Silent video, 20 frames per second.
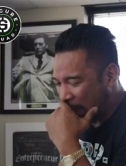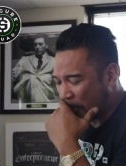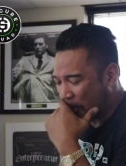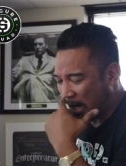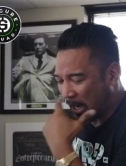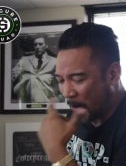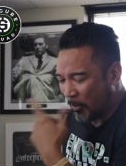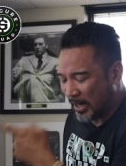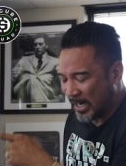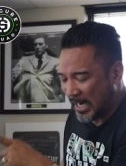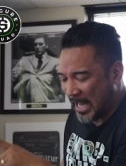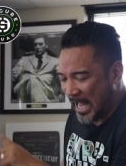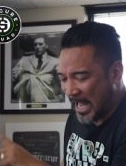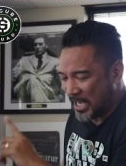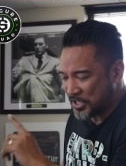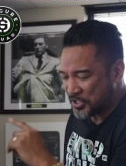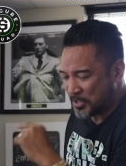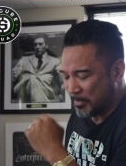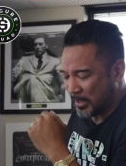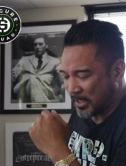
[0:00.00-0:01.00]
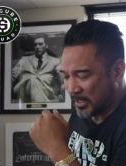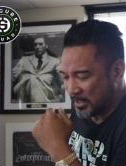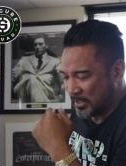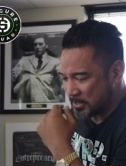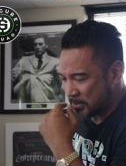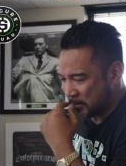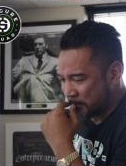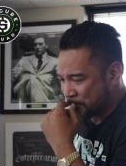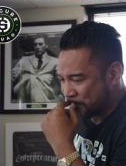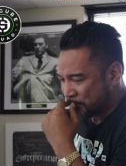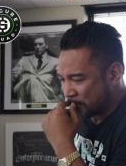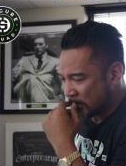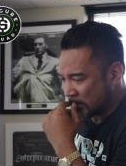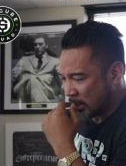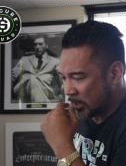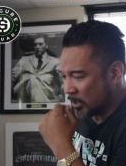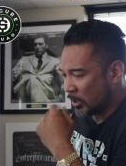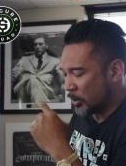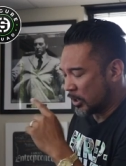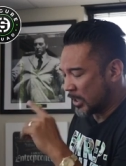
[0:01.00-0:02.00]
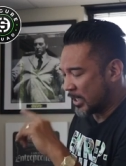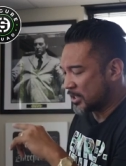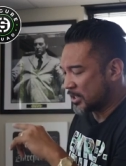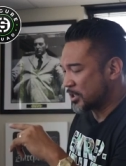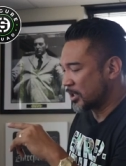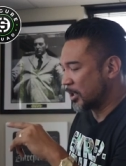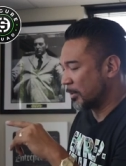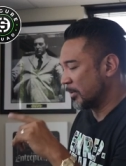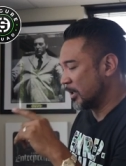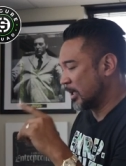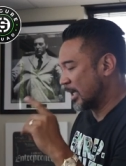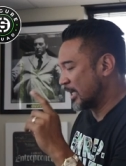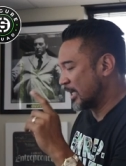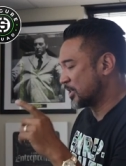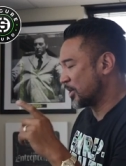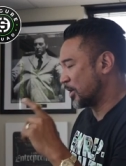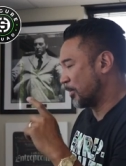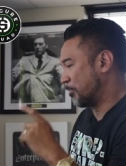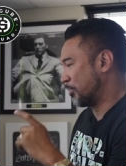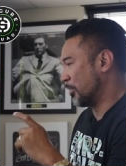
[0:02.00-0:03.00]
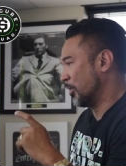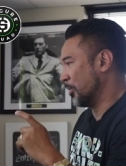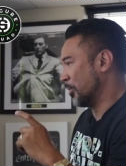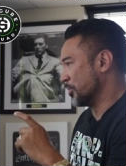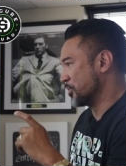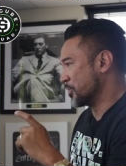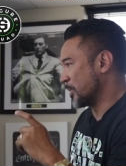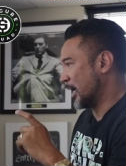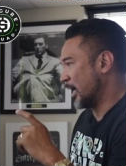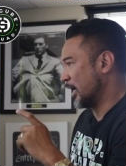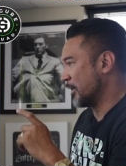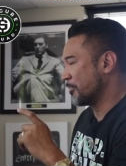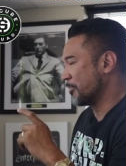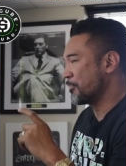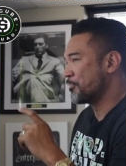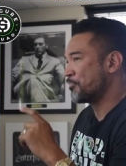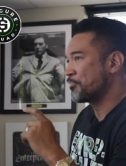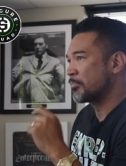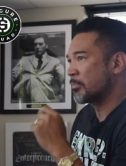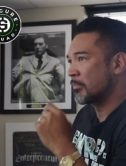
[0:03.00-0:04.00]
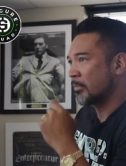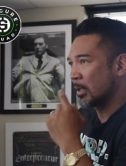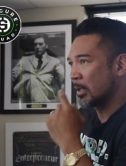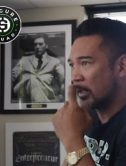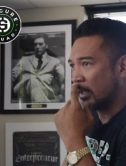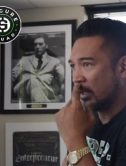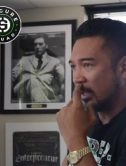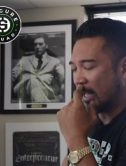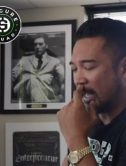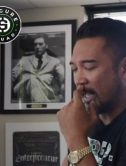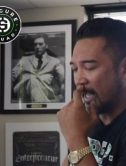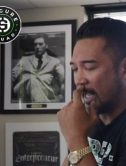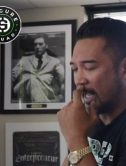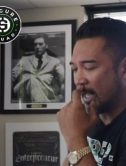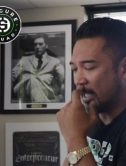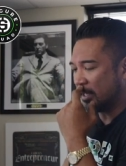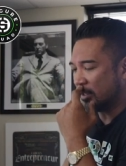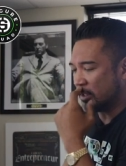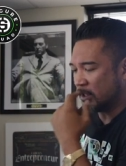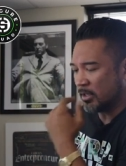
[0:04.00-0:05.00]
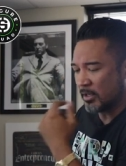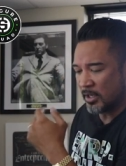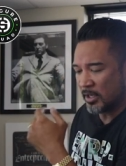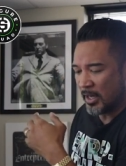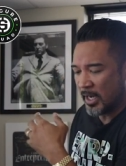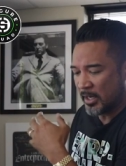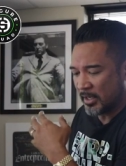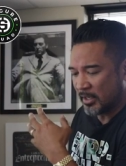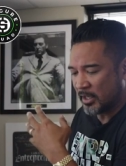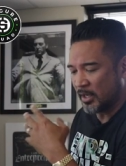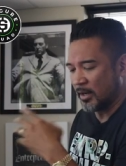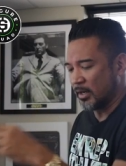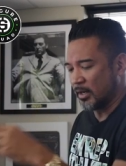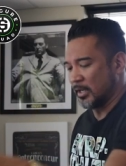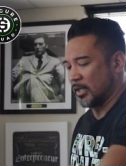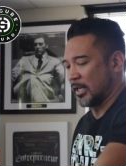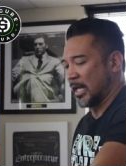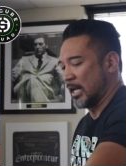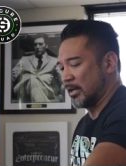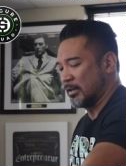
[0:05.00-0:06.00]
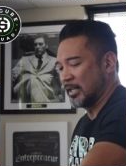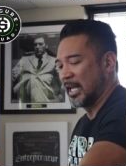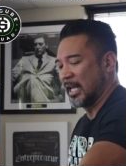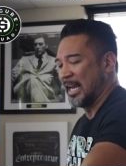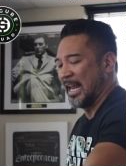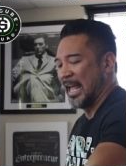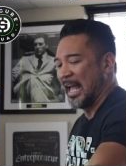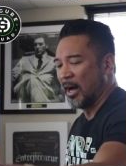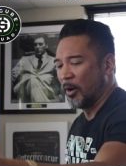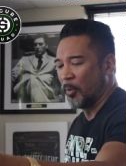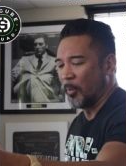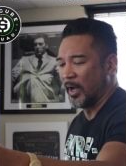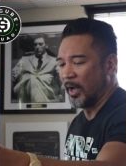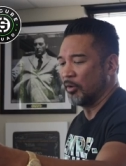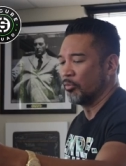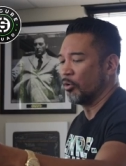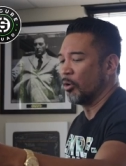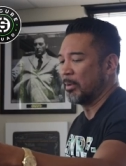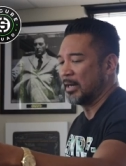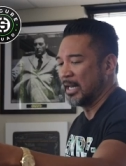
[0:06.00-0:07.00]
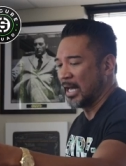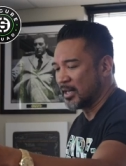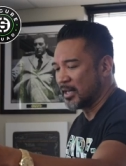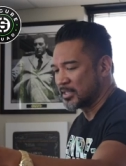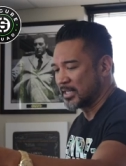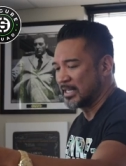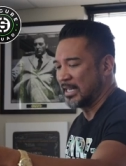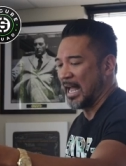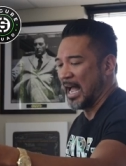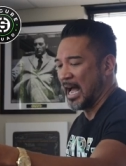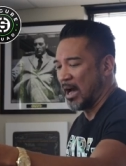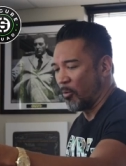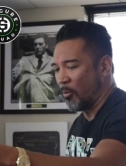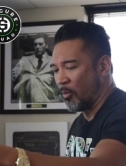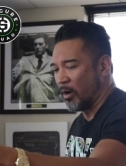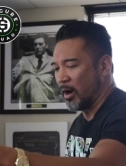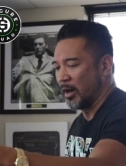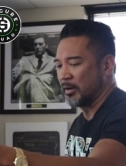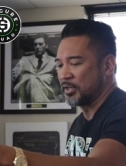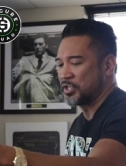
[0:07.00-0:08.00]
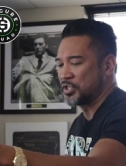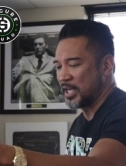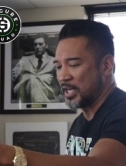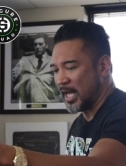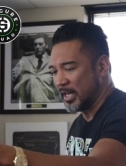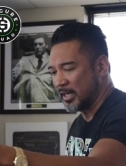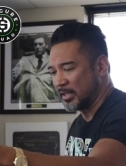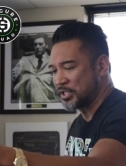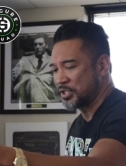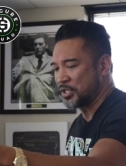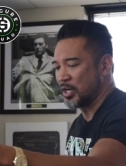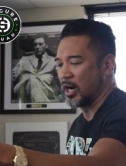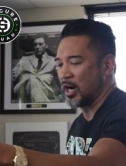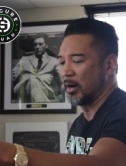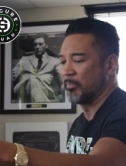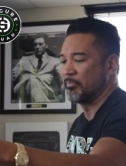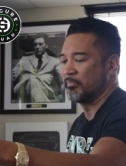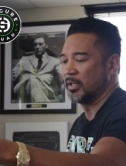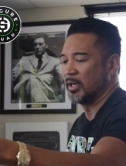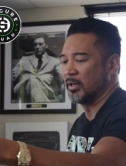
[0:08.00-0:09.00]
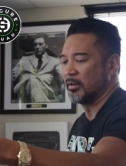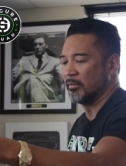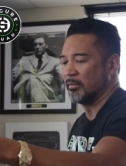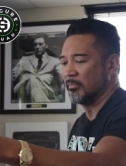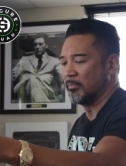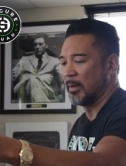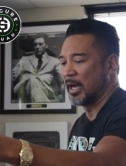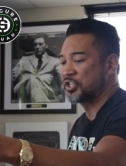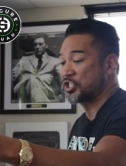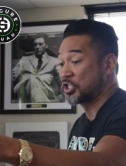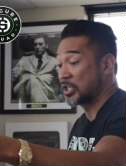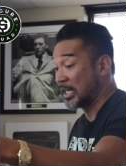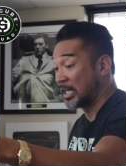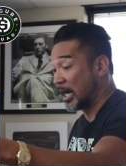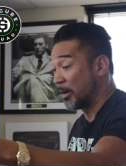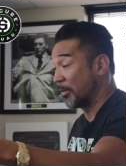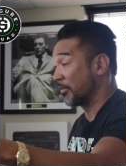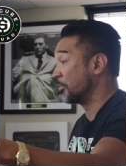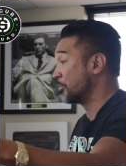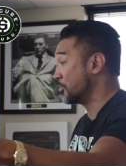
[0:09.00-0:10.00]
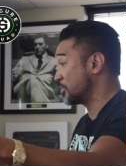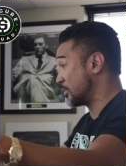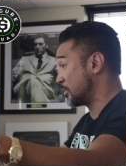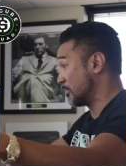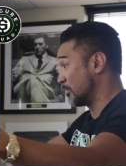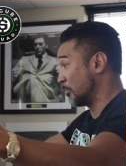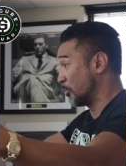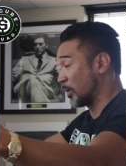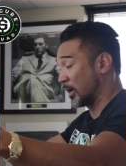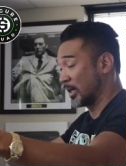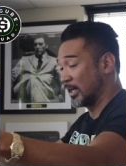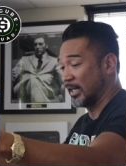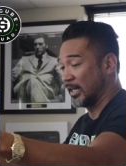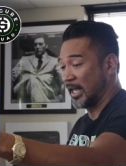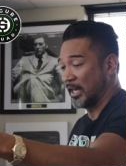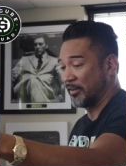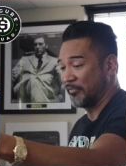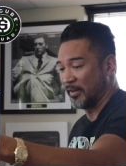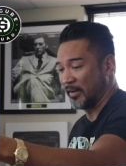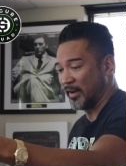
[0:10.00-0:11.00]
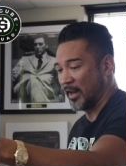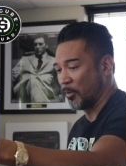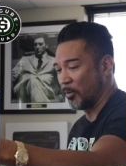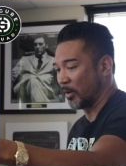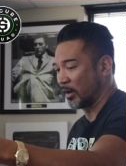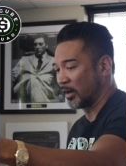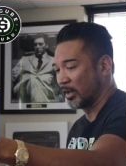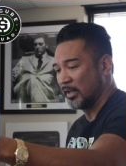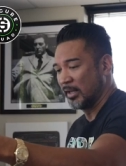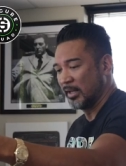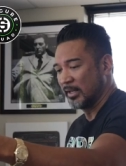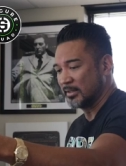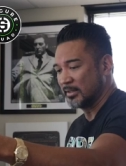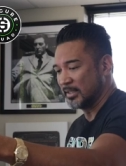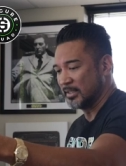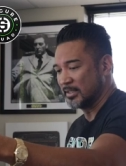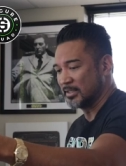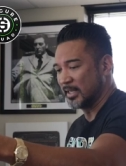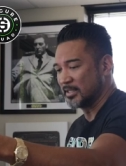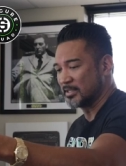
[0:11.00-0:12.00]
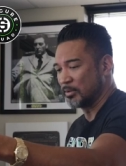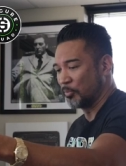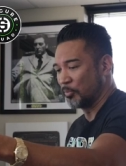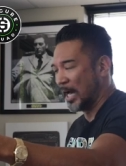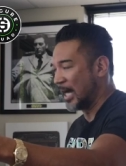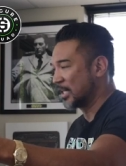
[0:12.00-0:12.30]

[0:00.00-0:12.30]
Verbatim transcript: I, want to ask you because you know you get to the you get to the pros, right? and you're, you're on the, you're, you got you got Elway, Romanowski, Atwater, Shannon Sharpe, you know Mike Schlereth, who's working on NFL Network these days. Right.